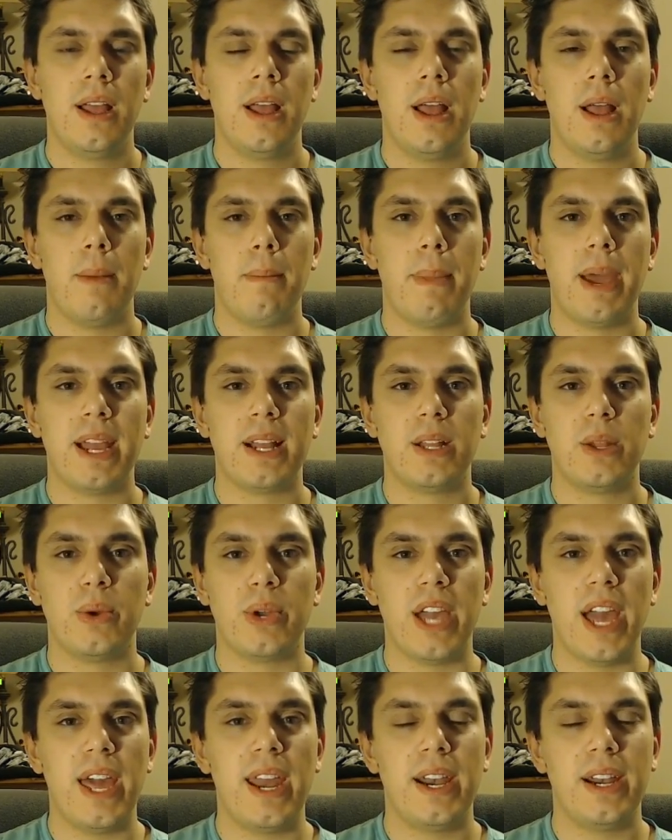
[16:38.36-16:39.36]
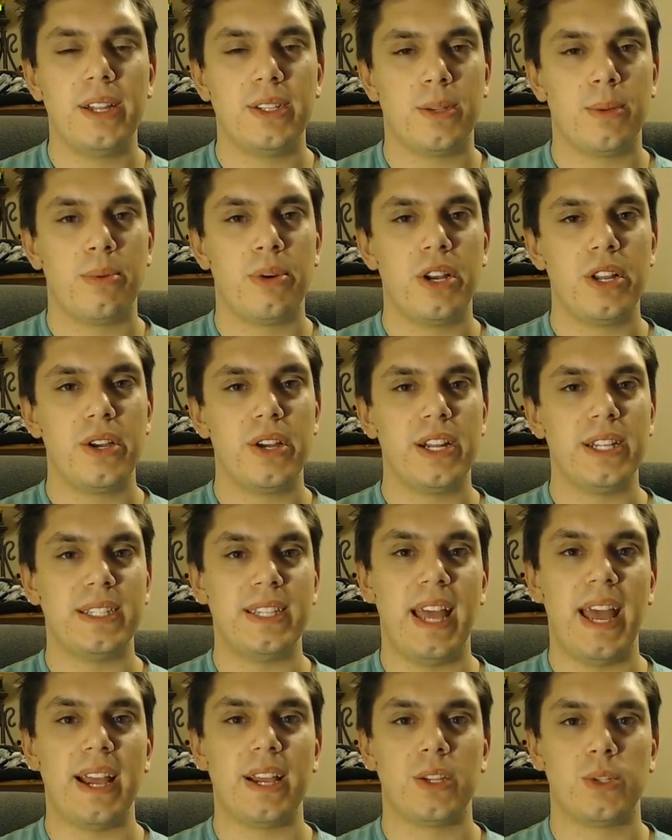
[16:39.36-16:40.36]
Megalo Cannon is a pretty good
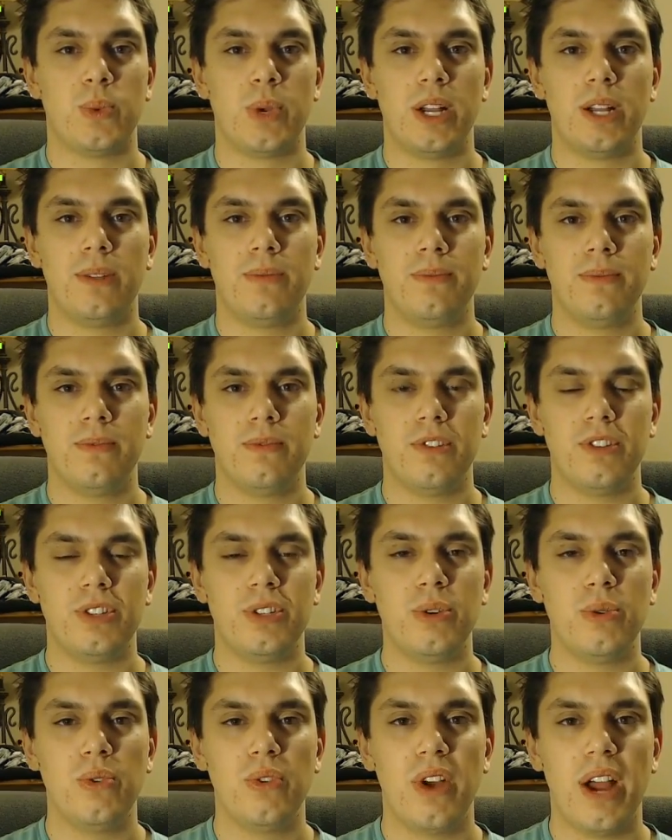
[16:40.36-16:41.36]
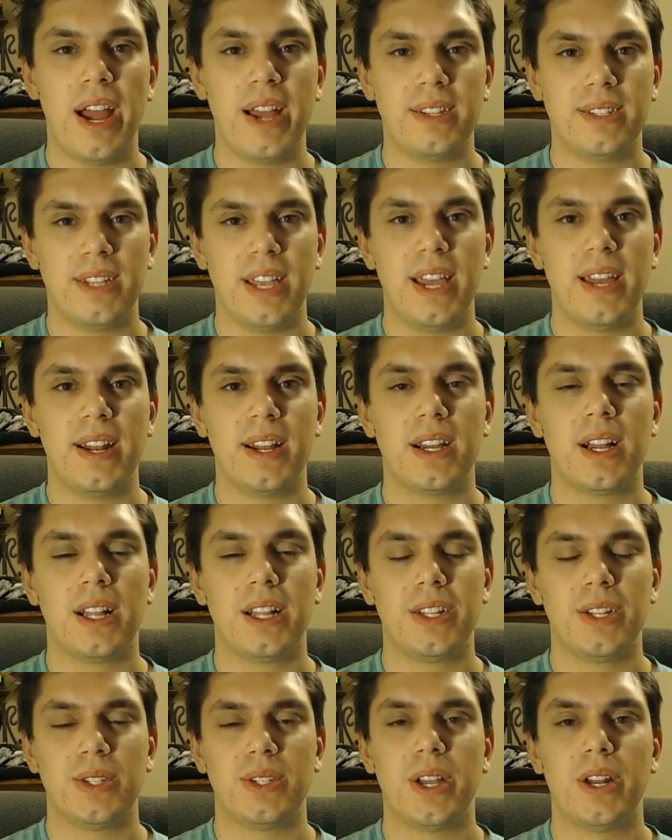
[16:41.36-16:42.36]
attack as well. For 2 grass and a
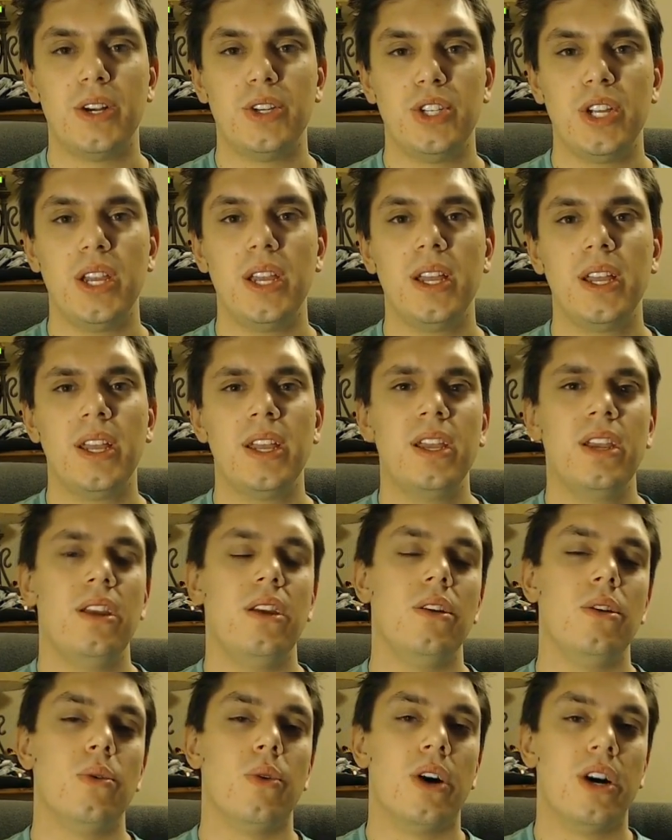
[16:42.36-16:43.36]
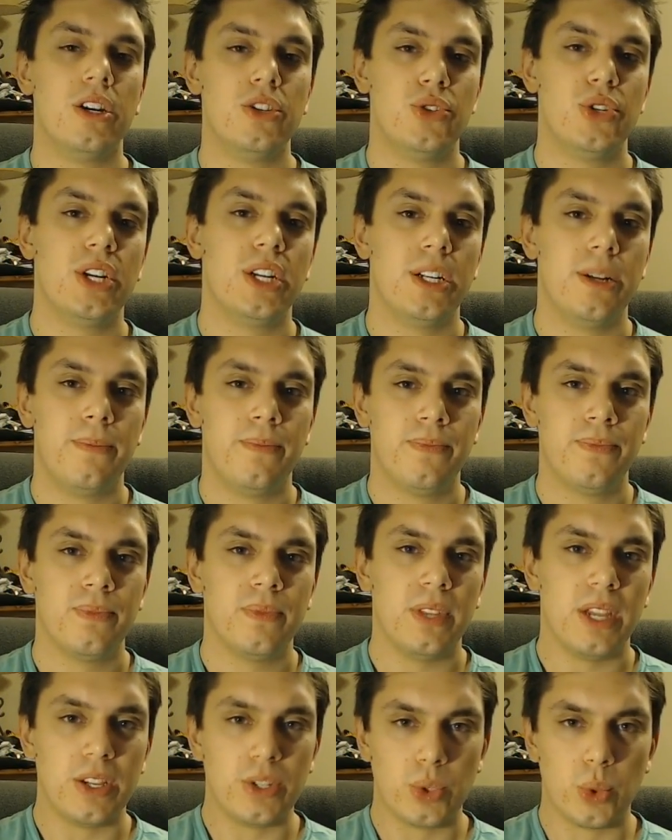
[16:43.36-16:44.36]
colorless energy, you do 100
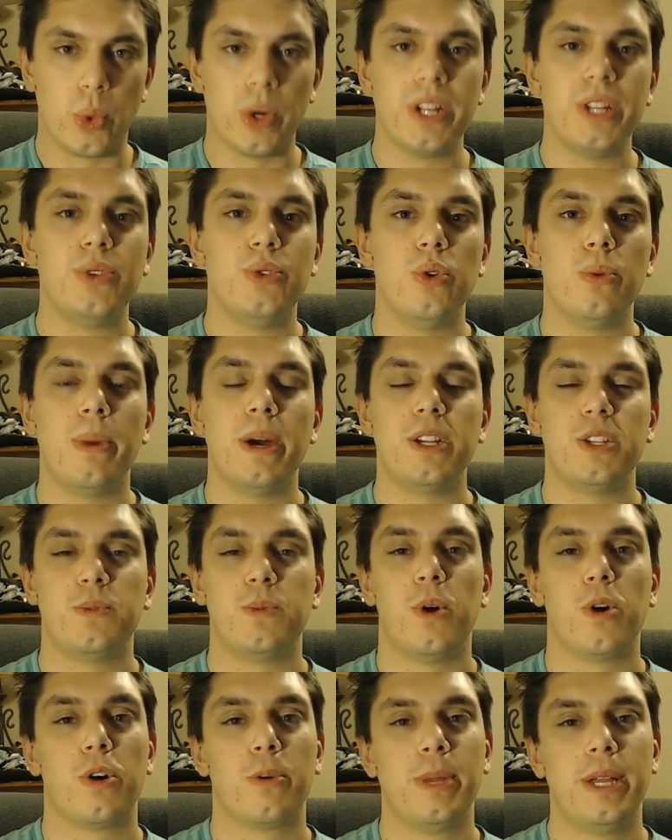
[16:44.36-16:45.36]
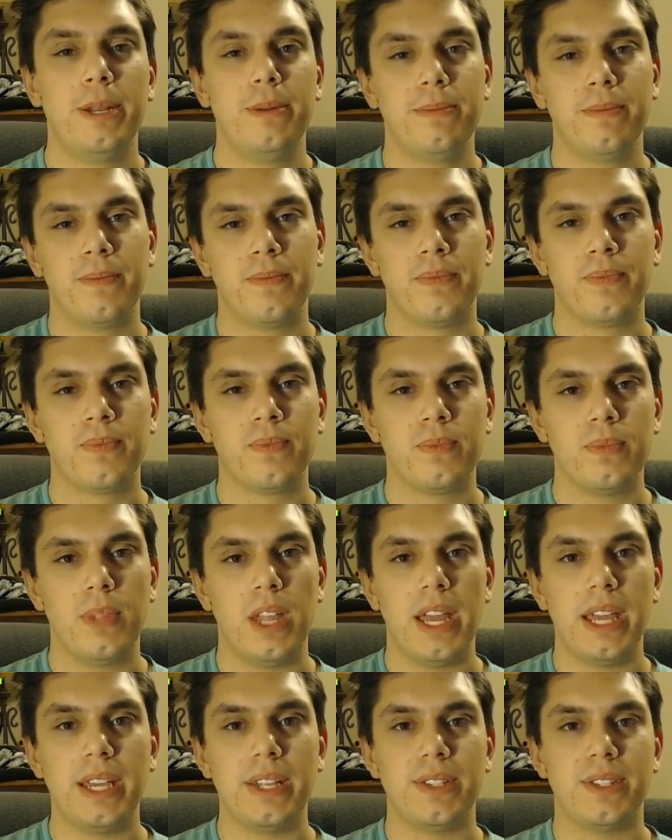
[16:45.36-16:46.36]
and 22 bench Pokemon.
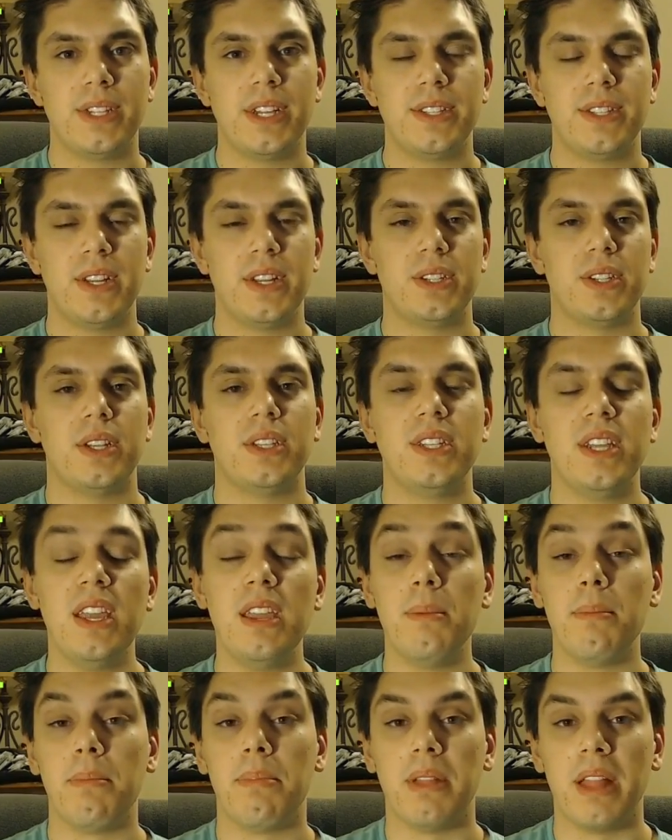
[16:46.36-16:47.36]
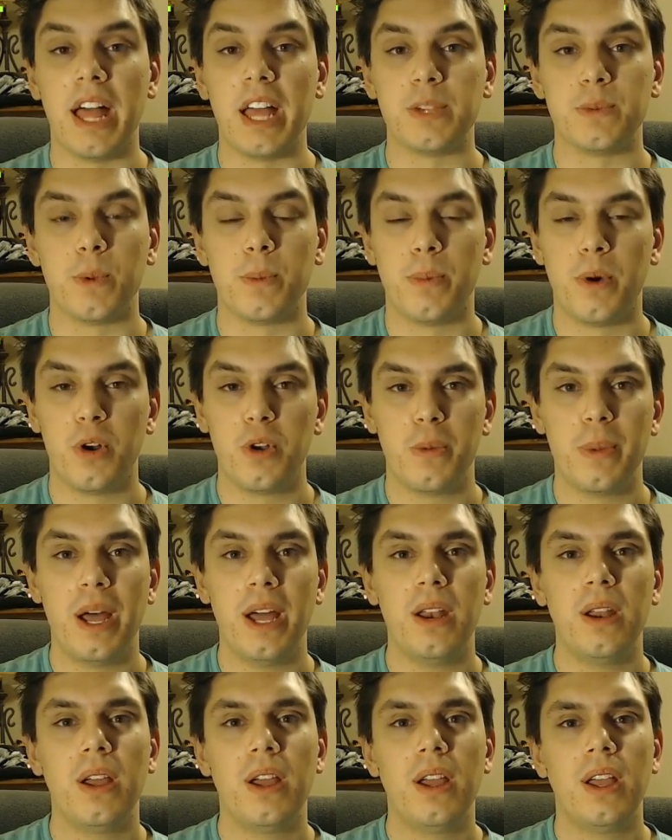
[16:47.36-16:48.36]
And since it is a Team Plasma
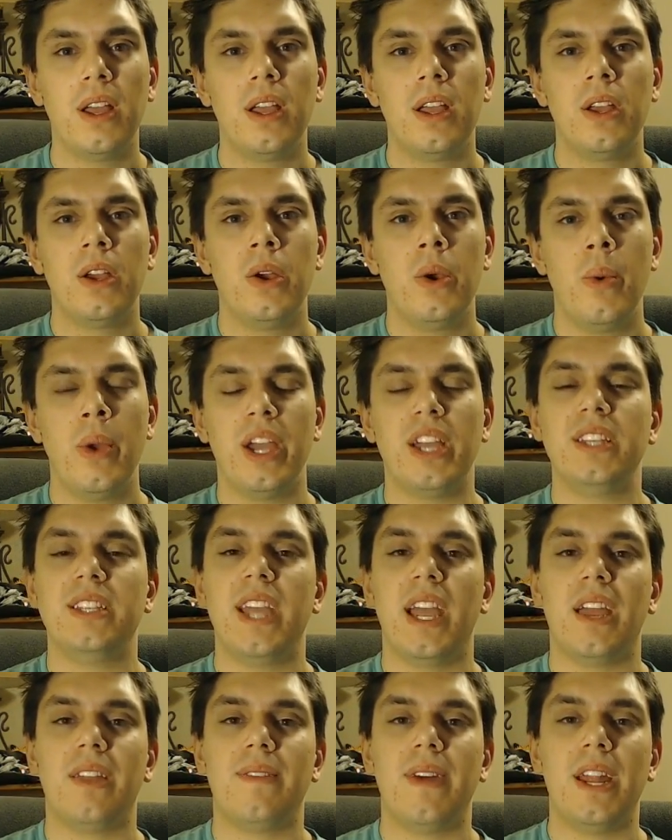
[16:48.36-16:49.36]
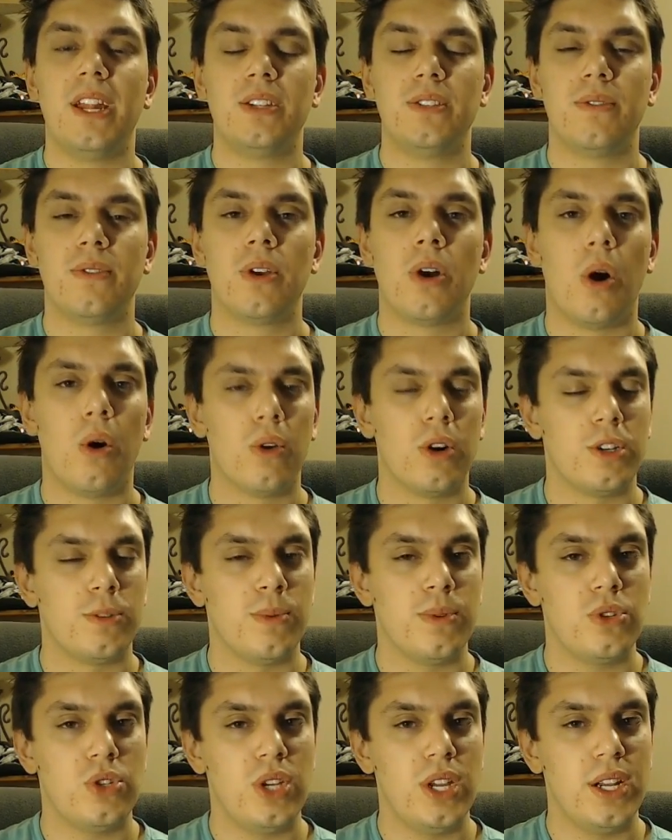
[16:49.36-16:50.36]
Pokemon, we can take advantage of Chorus
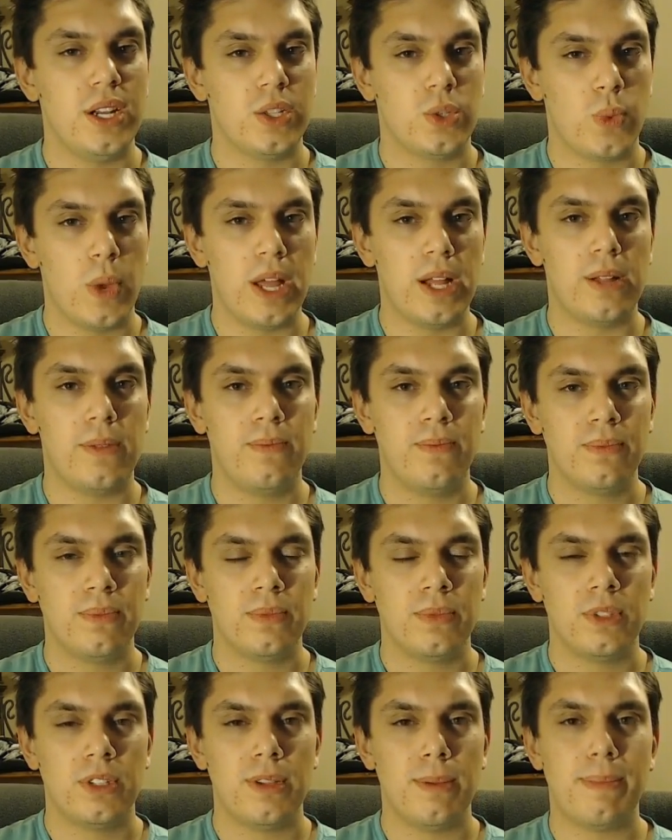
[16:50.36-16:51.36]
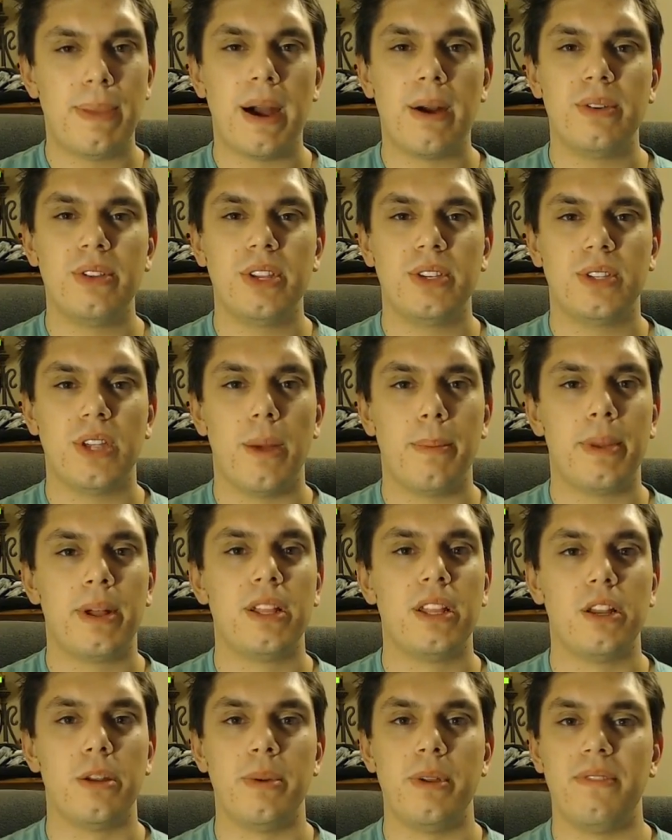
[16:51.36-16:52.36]
Machine as well to power this up a
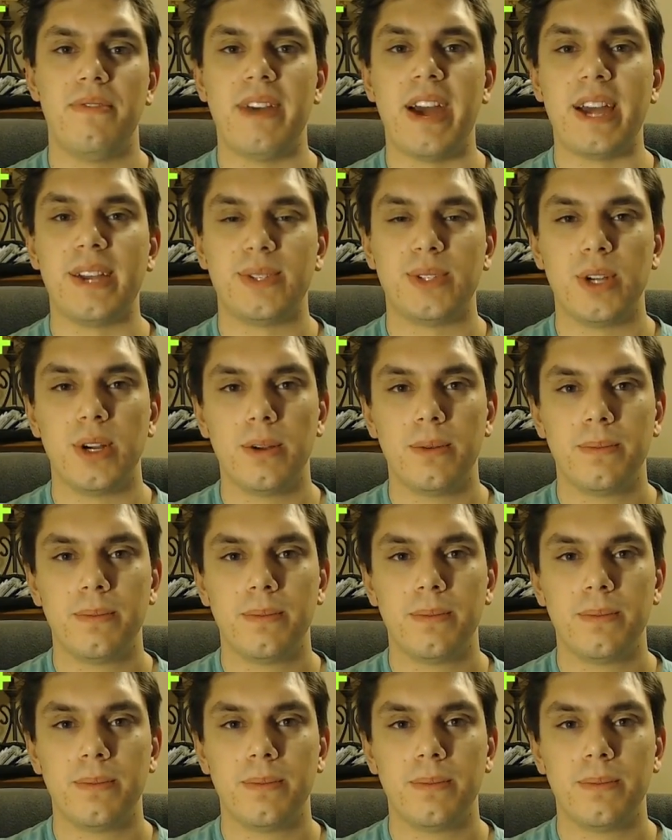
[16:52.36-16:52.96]
little bit faster.